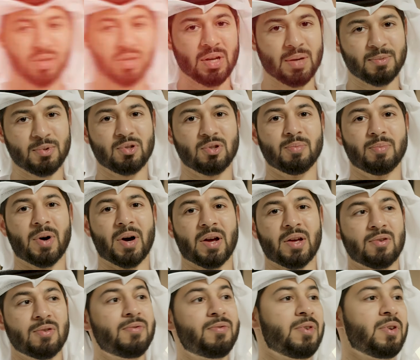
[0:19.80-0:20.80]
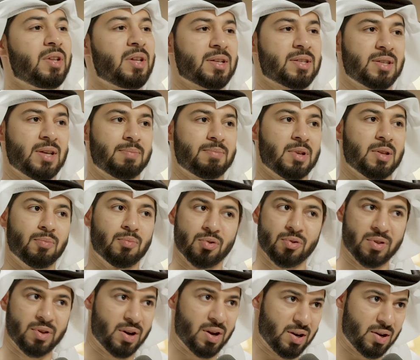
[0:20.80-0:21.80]
you come to Dubai, you feel accepted more
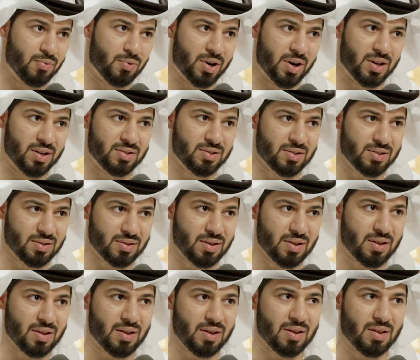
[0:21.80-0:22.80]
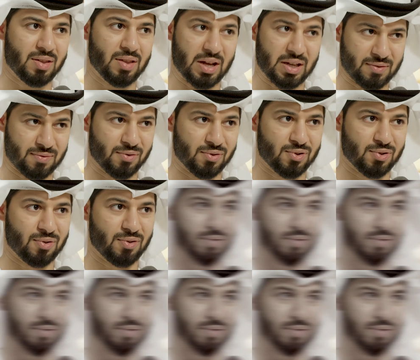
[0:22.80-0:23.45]
than anywhere else. That's for sure.